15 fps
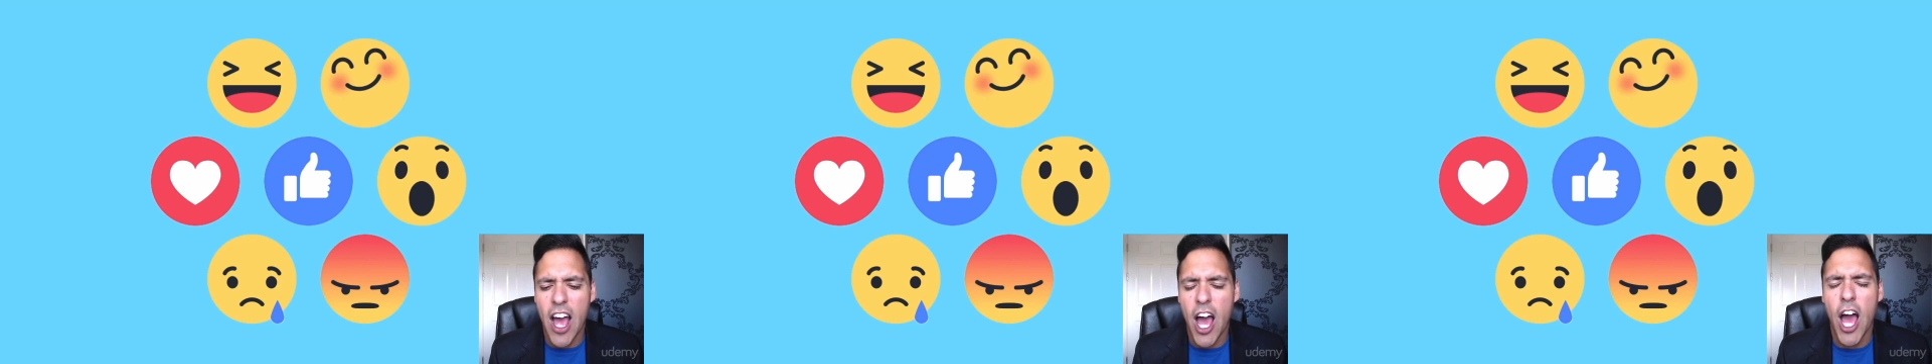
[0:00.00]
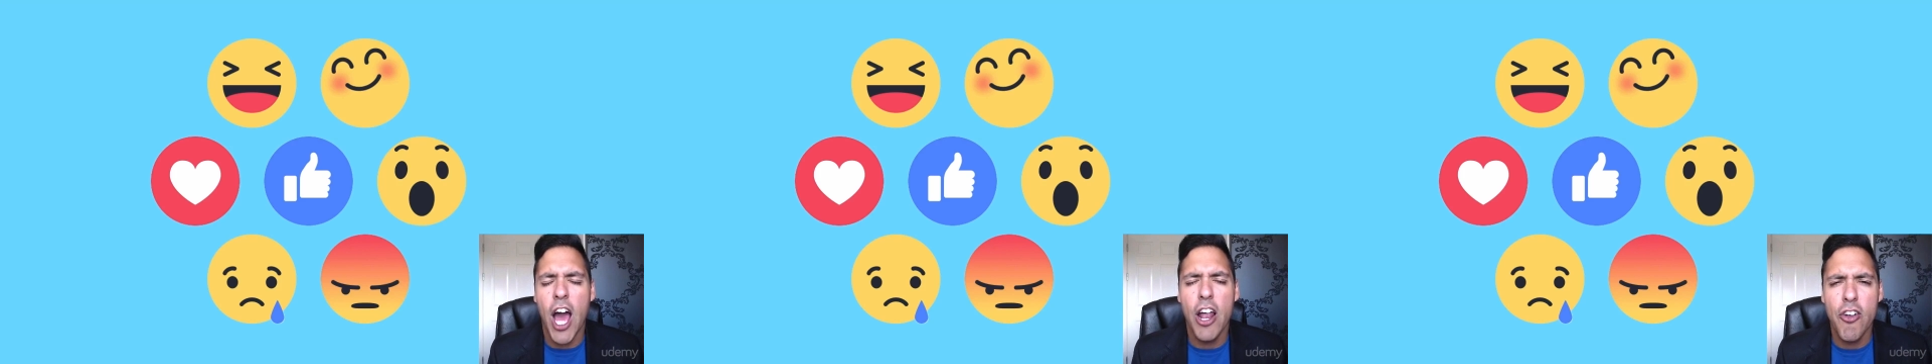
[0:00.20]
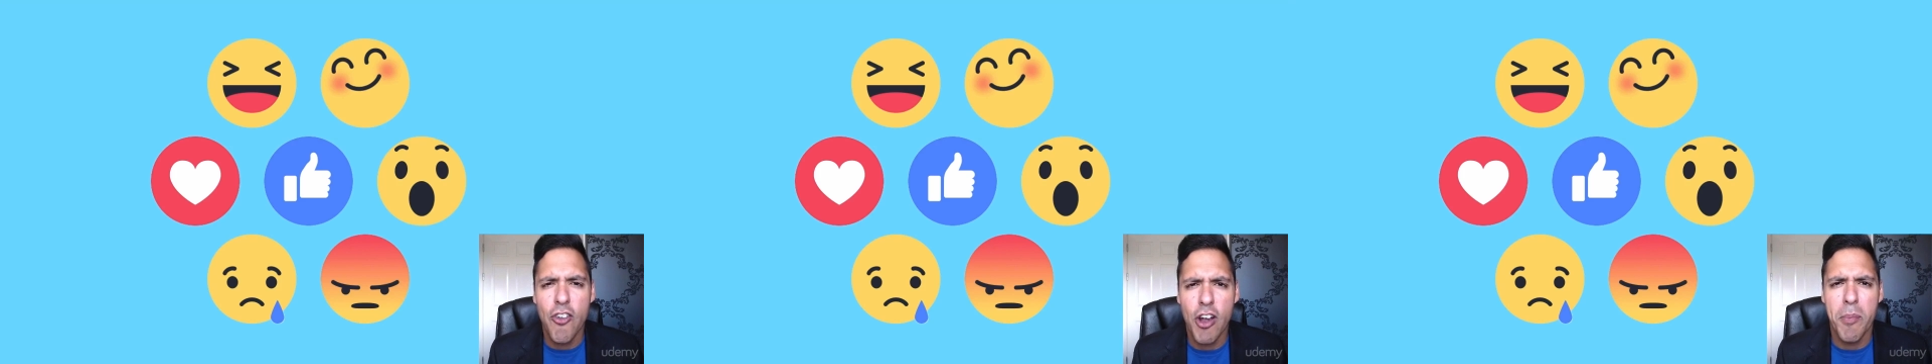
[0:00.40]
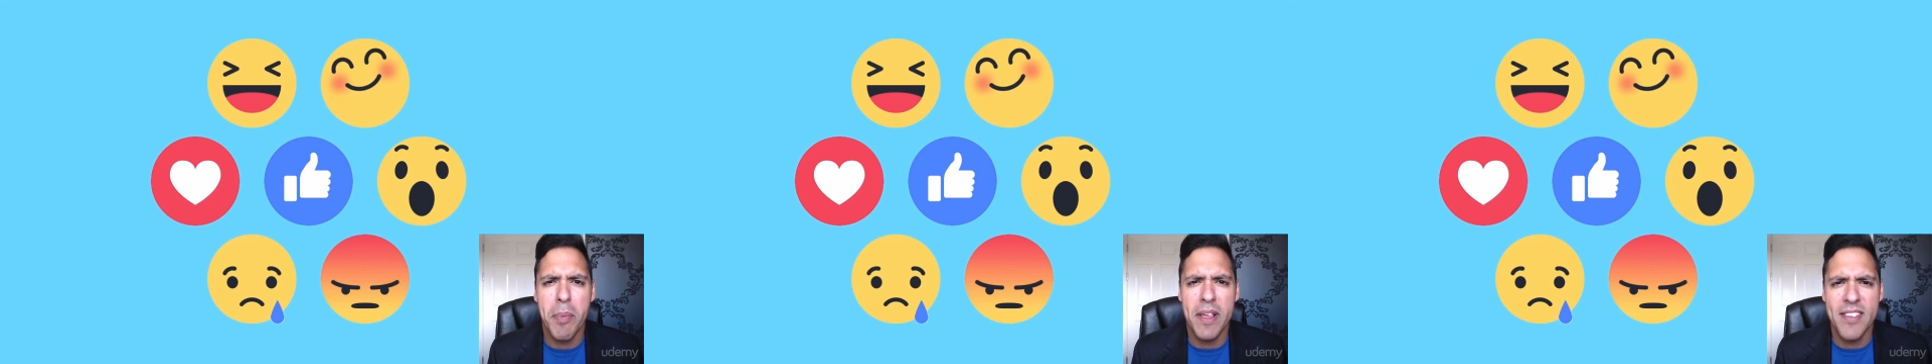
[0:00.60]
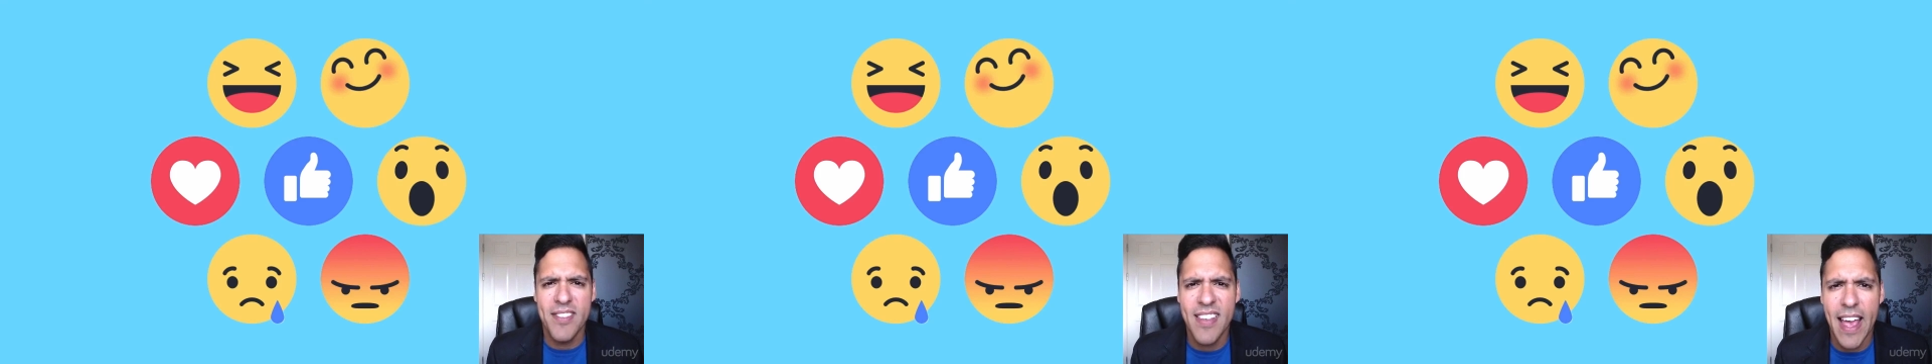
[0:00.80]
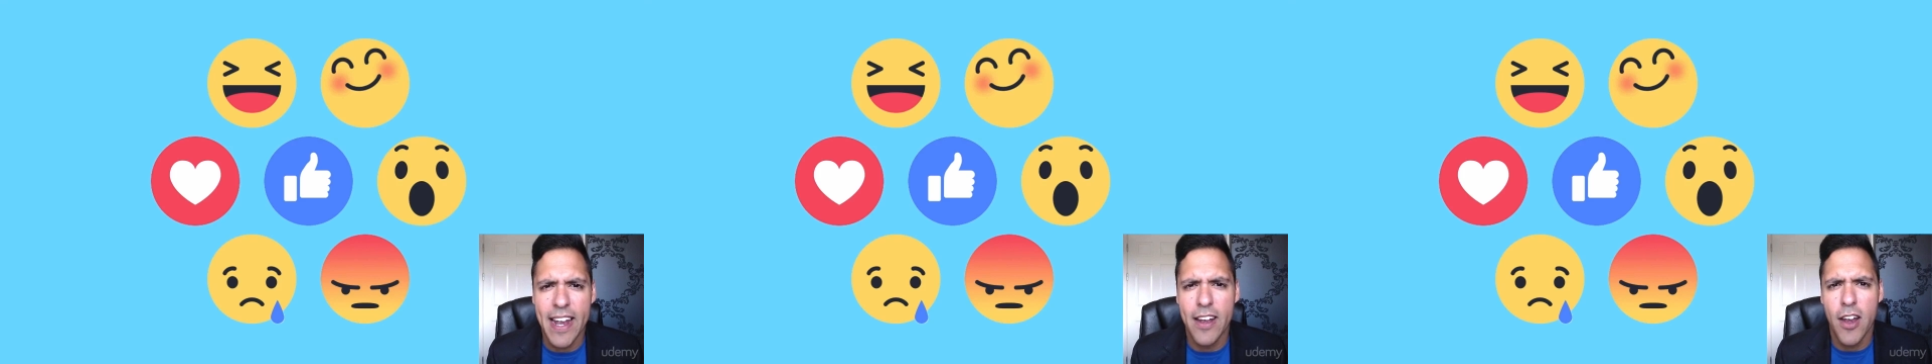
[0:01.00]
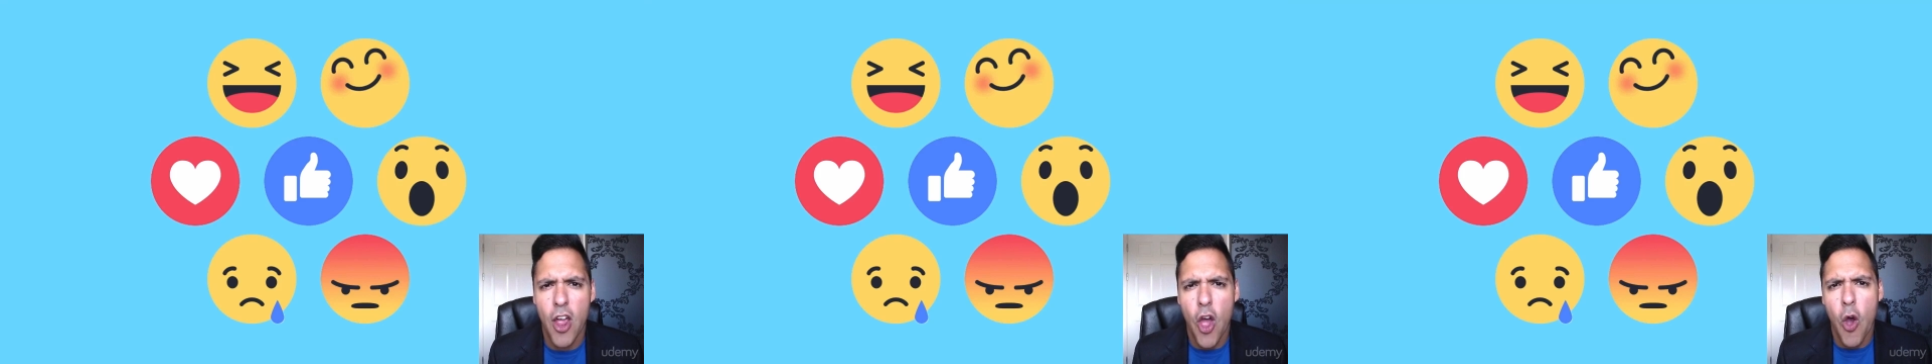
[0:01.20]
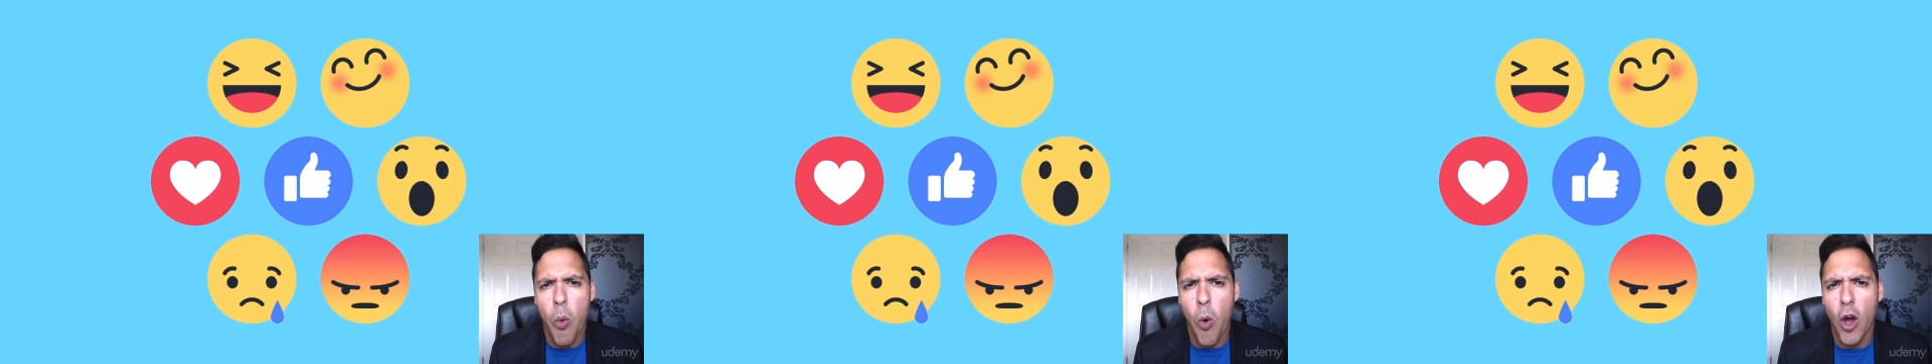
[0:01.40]
100%
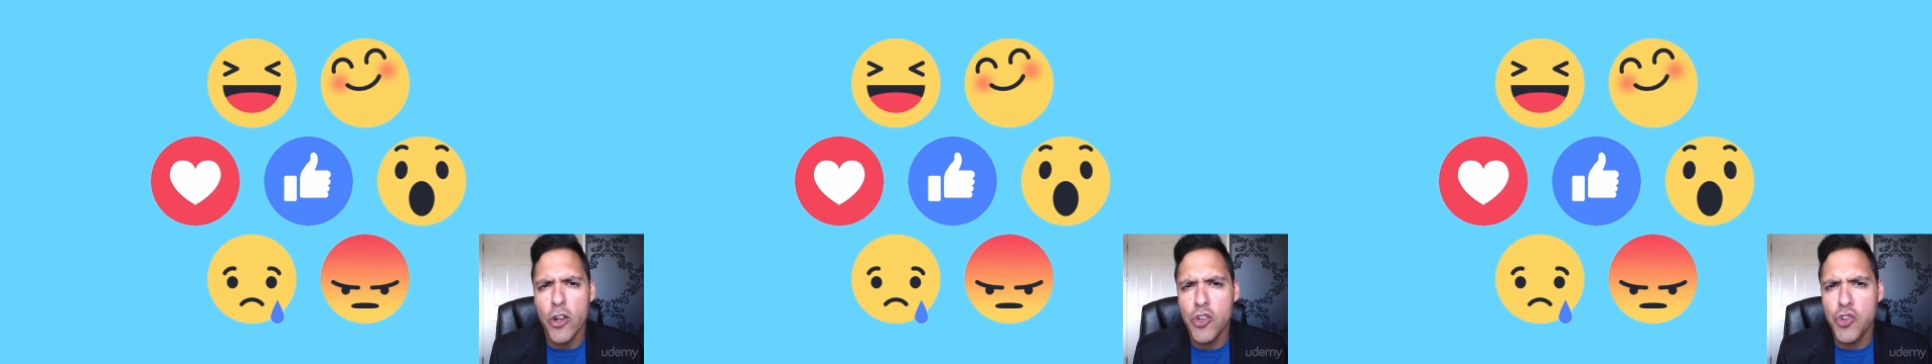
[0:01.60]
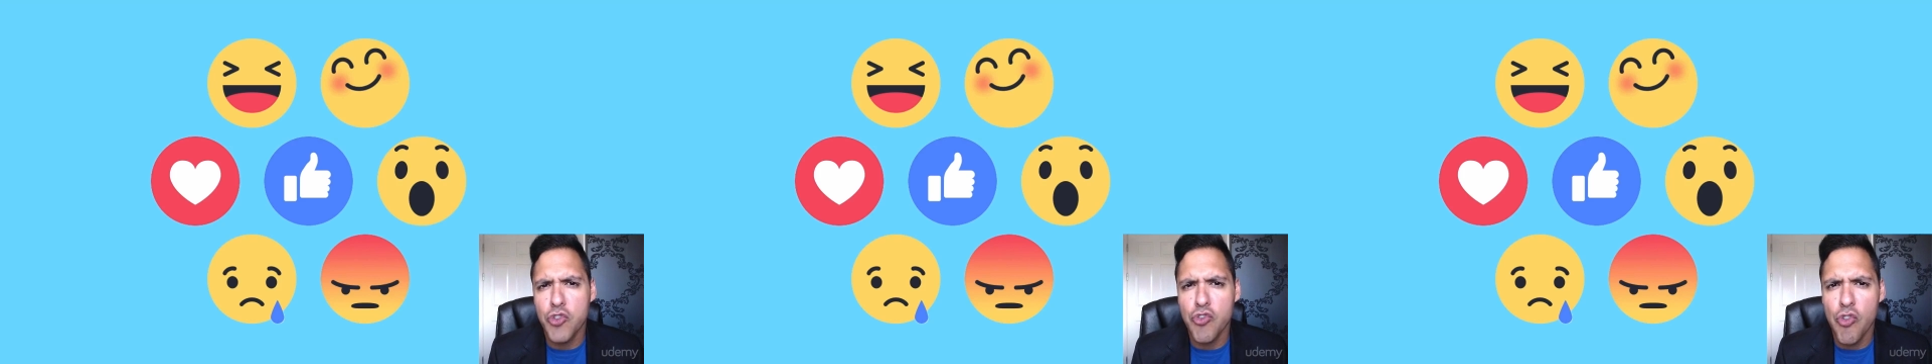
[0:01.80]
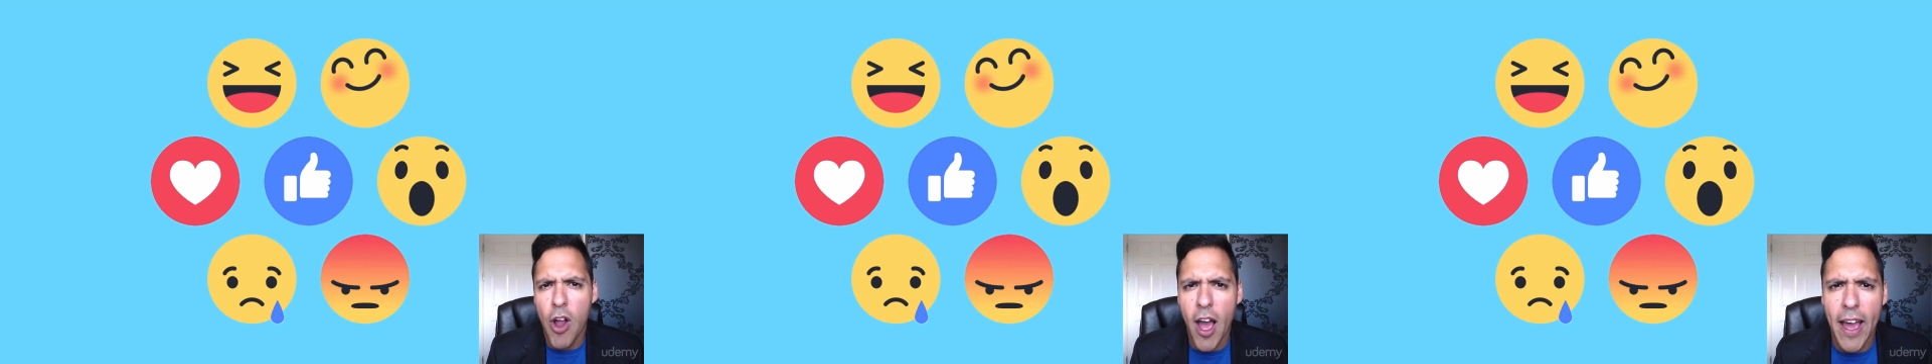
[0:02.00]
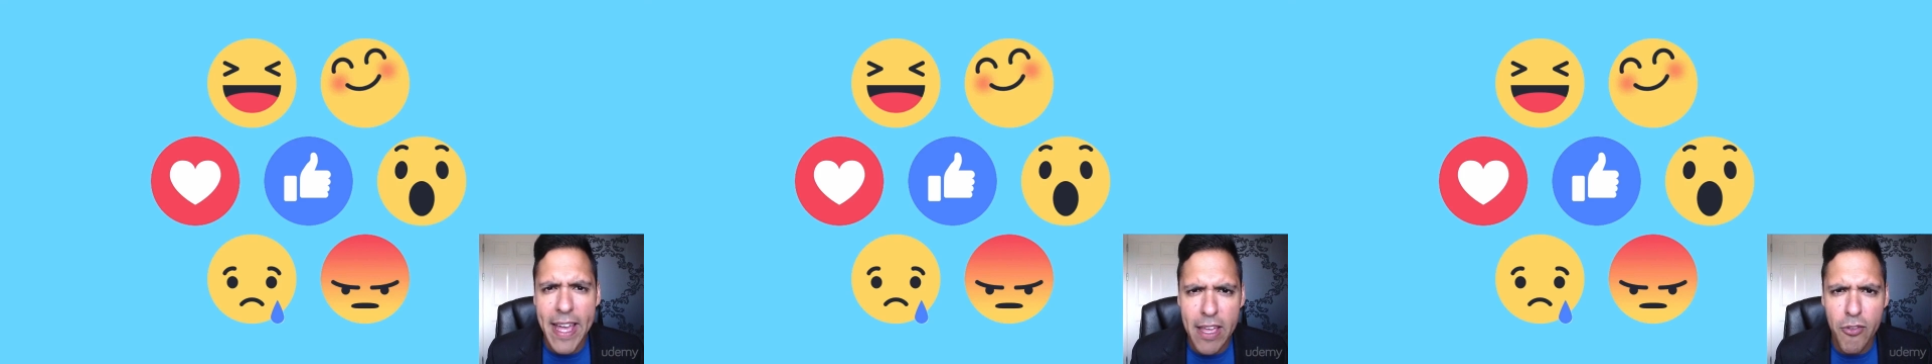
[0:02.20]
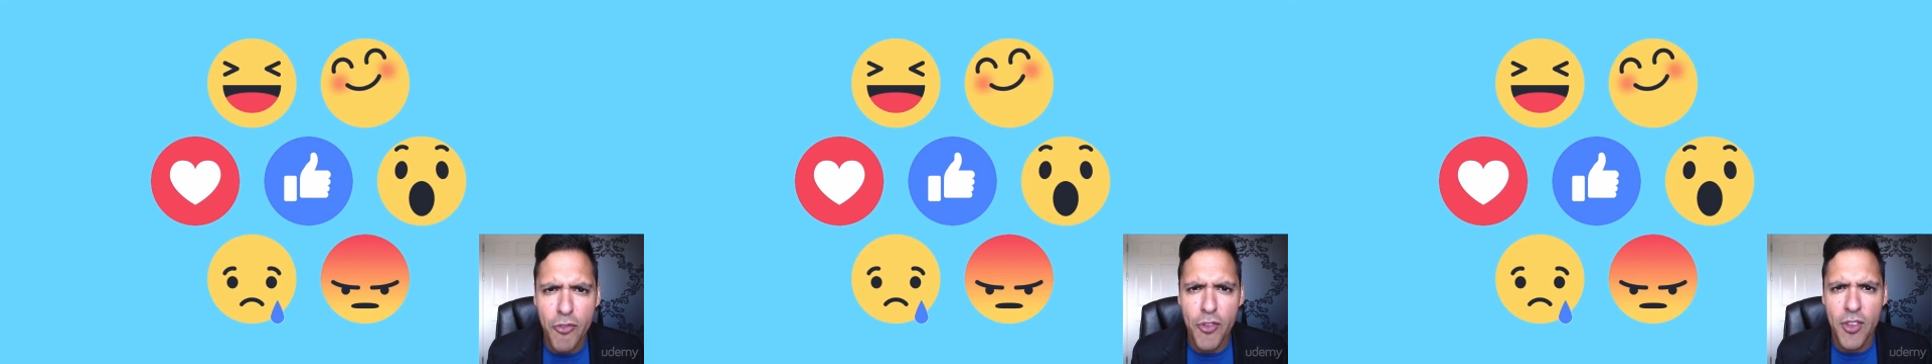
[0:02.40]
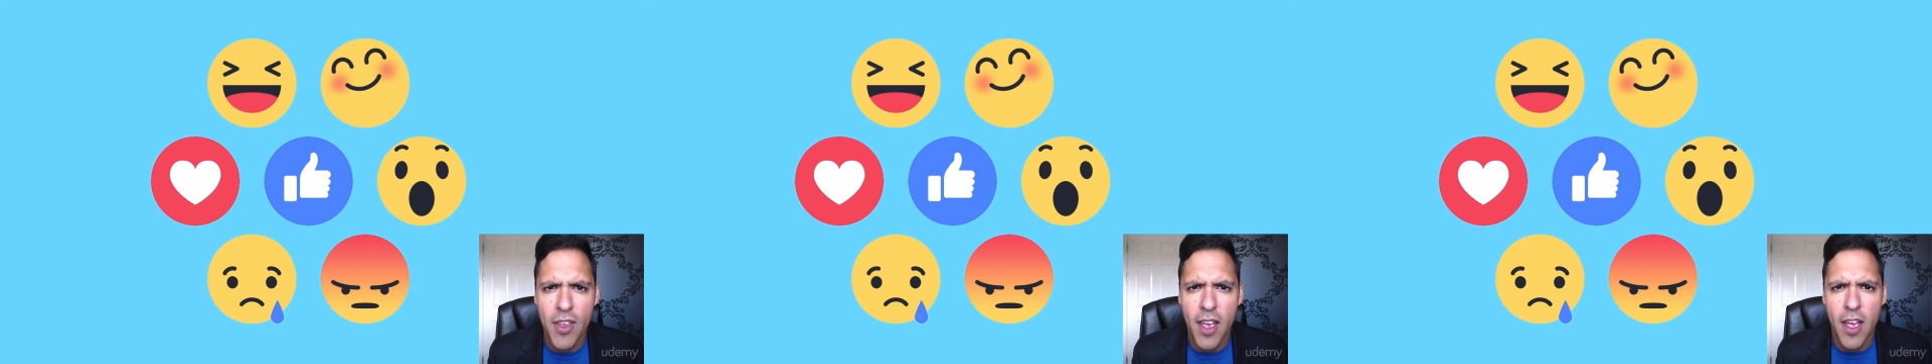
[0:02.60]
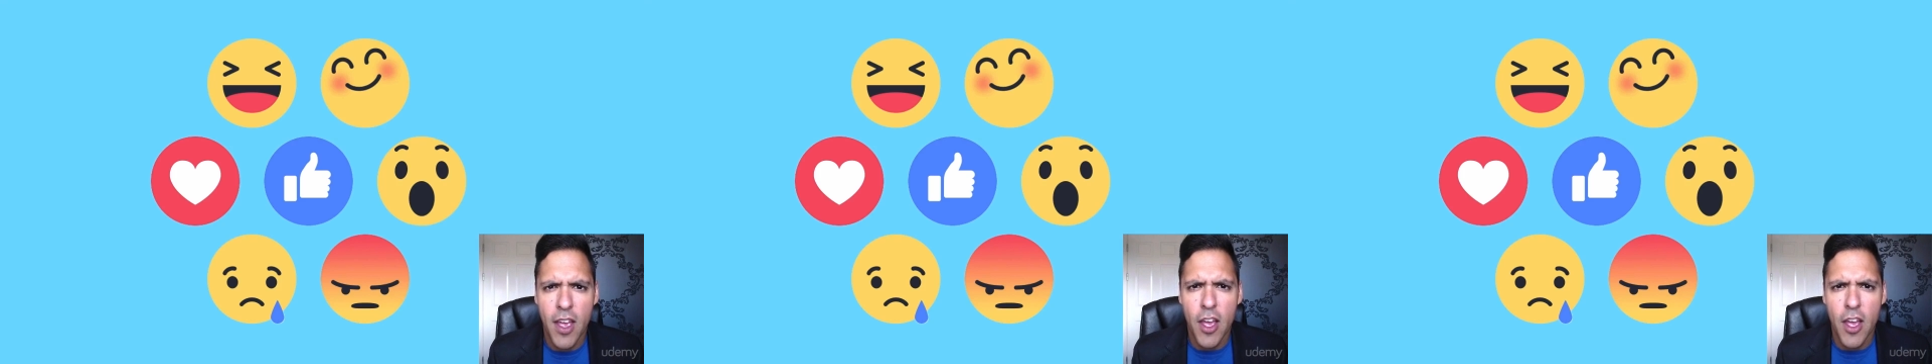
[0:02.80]
what drives